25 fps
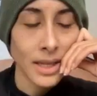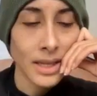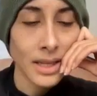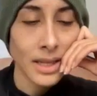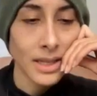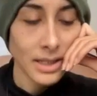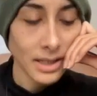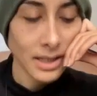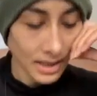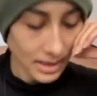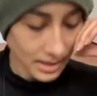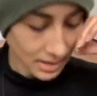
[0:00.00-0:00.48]
And
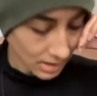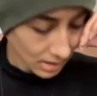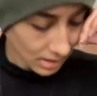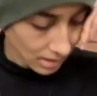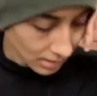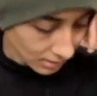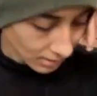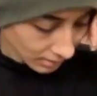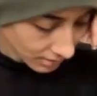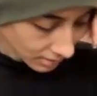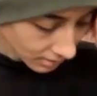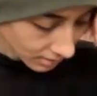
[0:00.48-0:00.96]

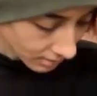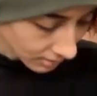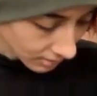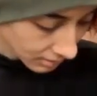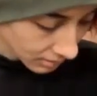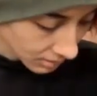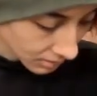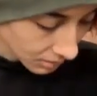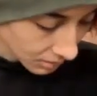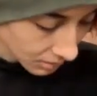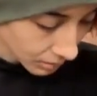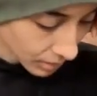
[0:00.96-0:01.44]
then
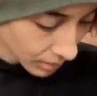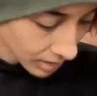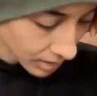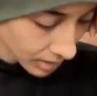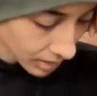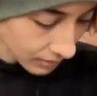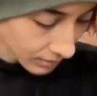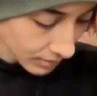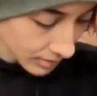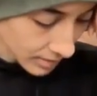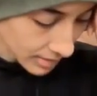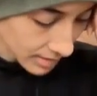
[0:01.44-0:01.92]
we're
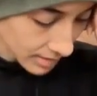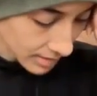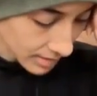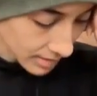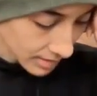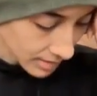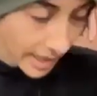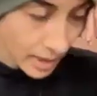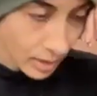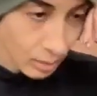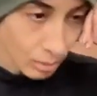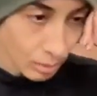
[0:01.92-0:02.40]
here for this
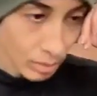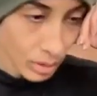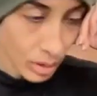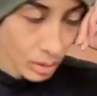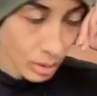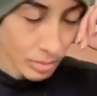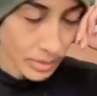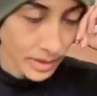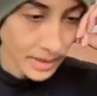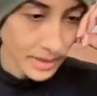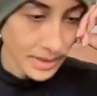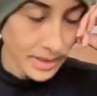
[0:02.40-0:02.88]
final
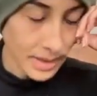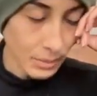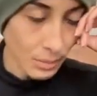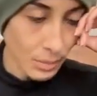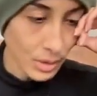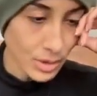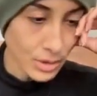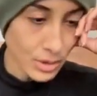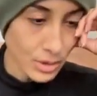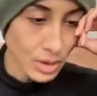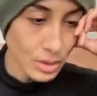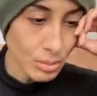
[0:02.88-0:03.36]
moment, I
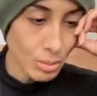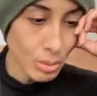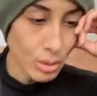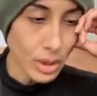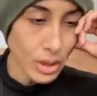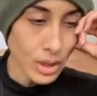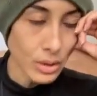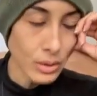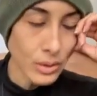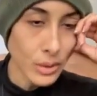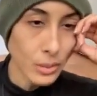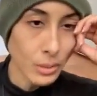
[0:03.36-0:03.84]
want you to
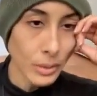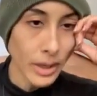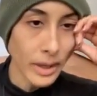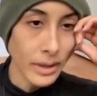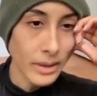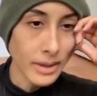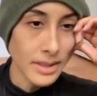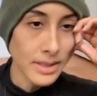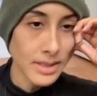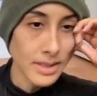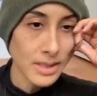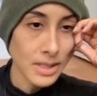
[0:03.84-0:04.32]
bring your
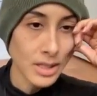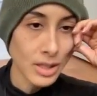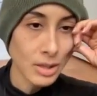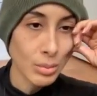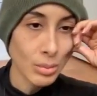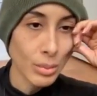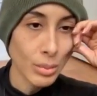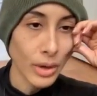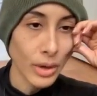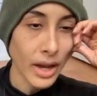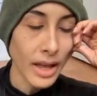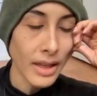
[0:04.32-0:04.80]
awareness to
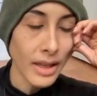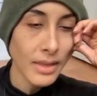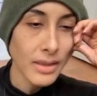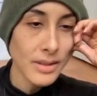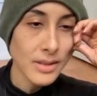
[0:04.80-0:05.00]
the breath.